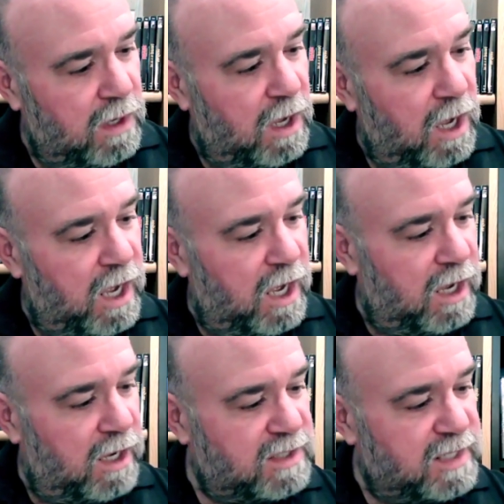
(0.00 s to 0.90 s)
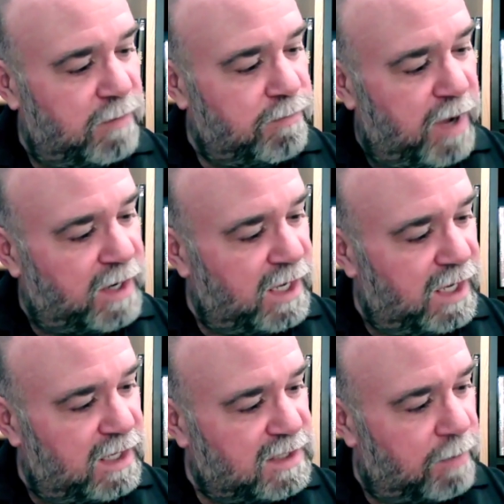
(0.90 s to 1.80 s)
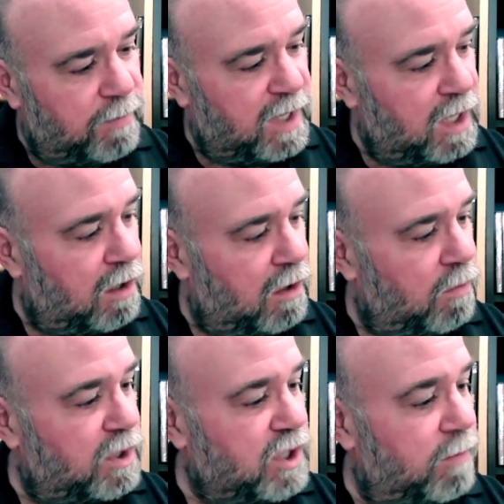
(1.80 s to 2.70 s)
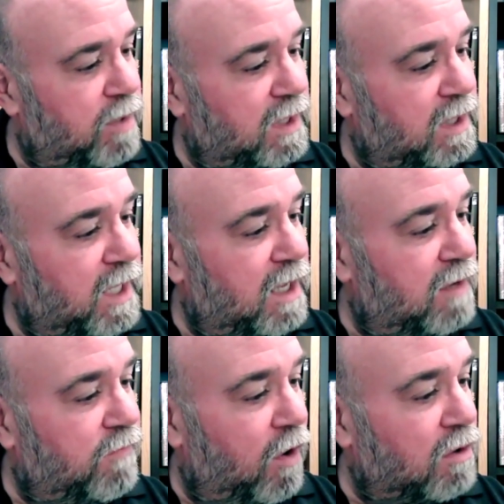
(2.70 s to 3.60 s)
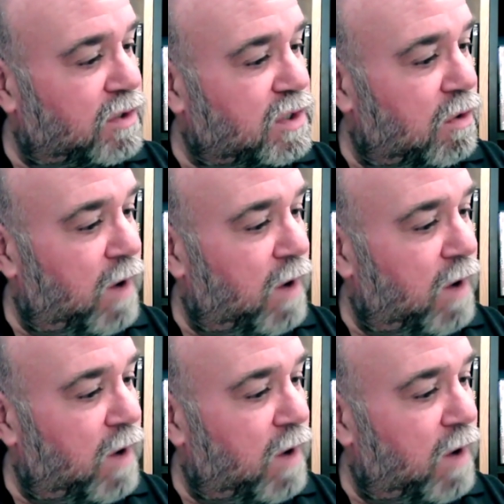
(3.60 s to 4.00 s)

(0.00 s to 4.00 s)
Ted Bundy is up here, which I believe also